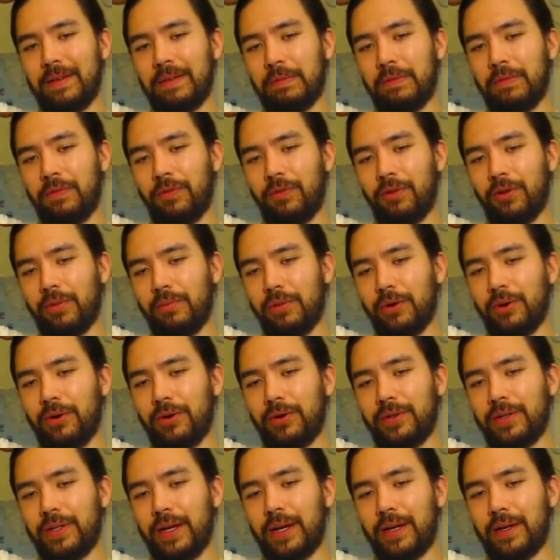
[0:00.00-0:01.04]
For a
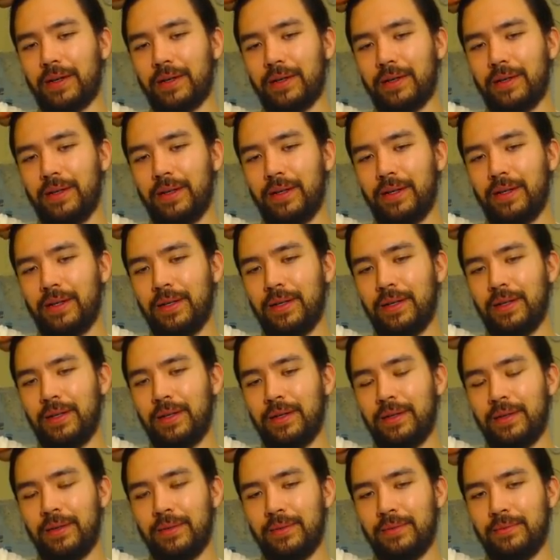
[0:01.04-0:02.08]
burn deck.
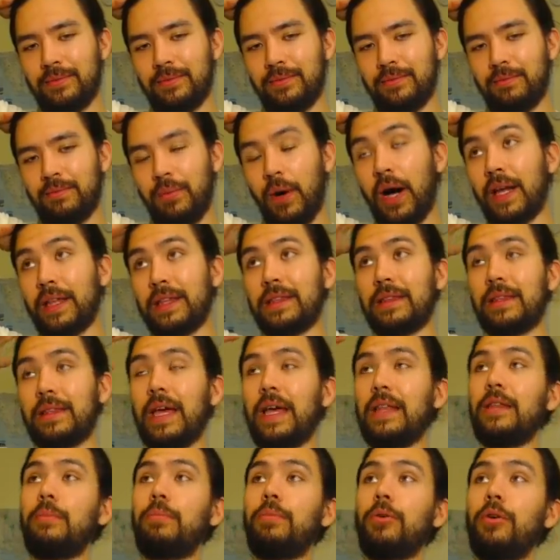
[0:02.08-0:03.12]
But
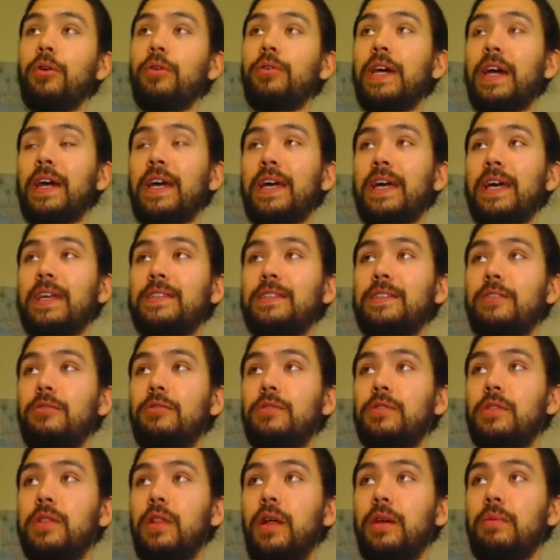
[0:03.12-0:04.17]
then the burn deck has to
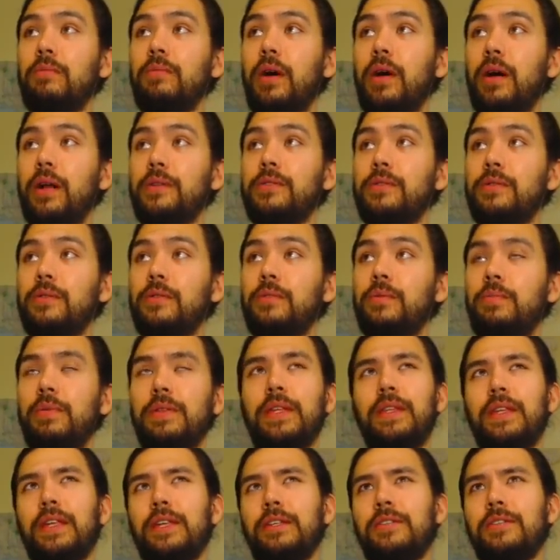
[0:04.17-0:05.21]
use light monsters, but
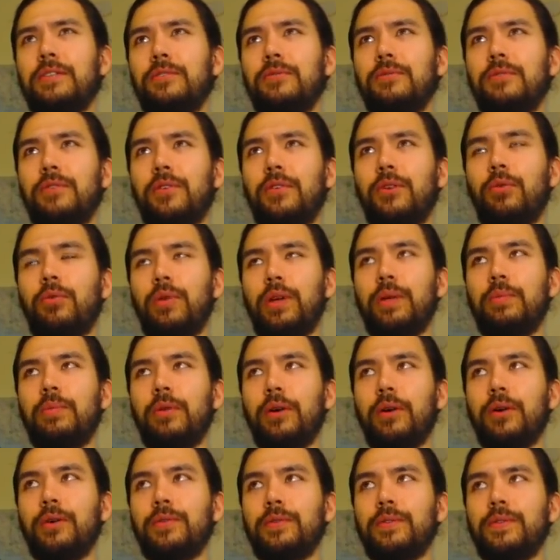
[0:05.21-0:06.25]
then they just use
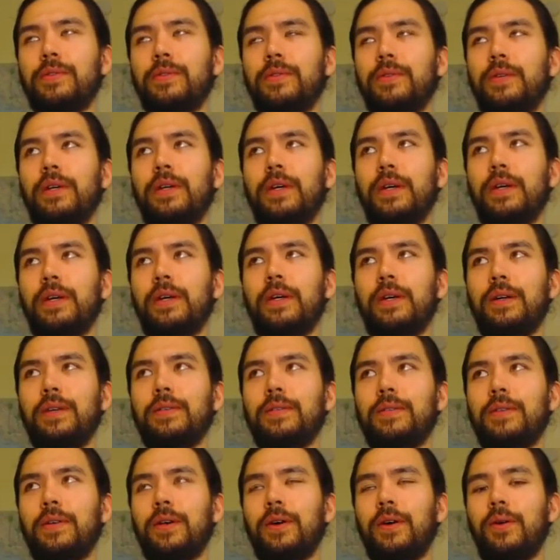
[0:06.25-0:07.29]
Karibos.
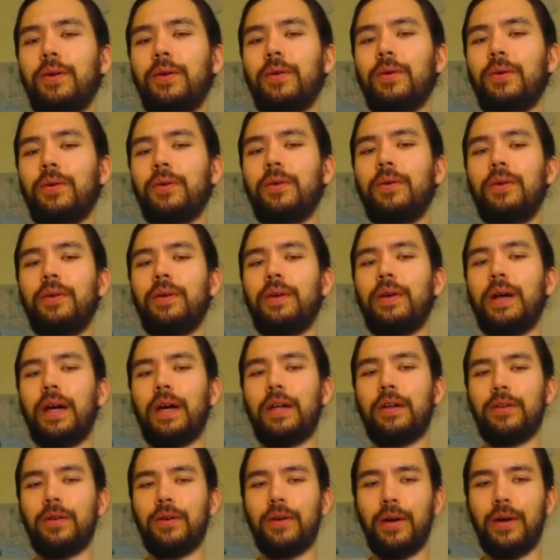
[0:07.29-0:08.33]
So,
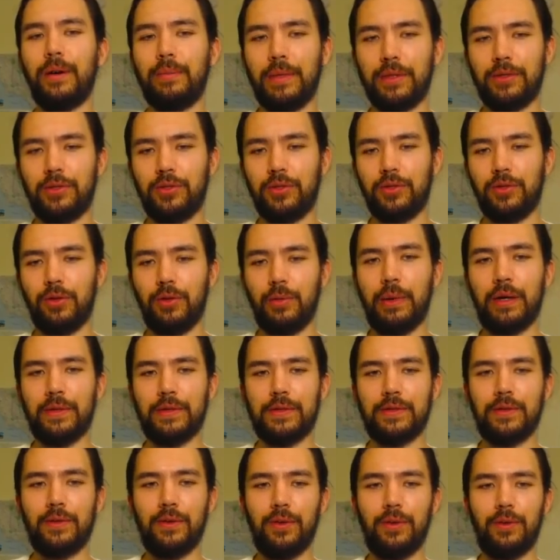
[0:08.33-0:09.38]
I don't know. I'm not sure
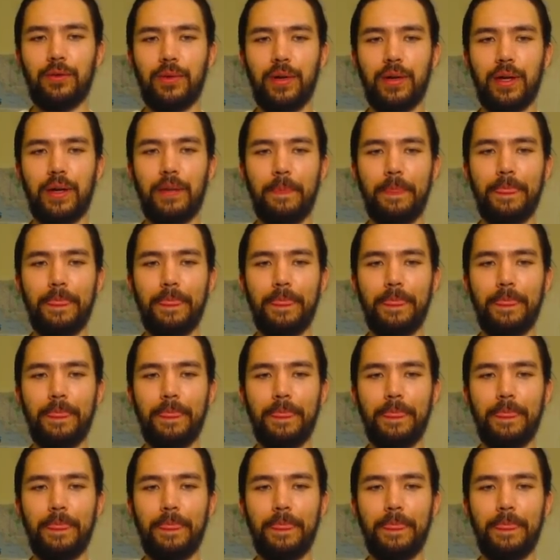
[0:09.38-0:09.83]
about Solar Ray.